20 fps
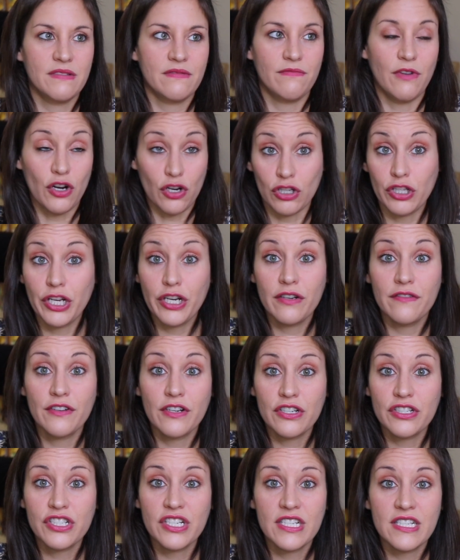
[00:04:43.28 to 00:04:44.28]
earlier
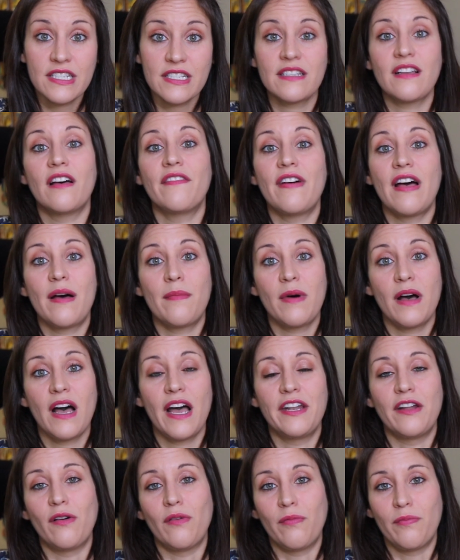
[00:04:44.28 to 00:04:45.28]
versions of Emma.
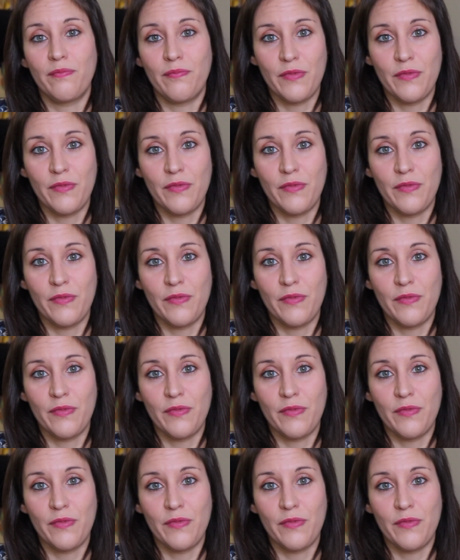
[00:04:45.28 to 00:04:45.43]
I know,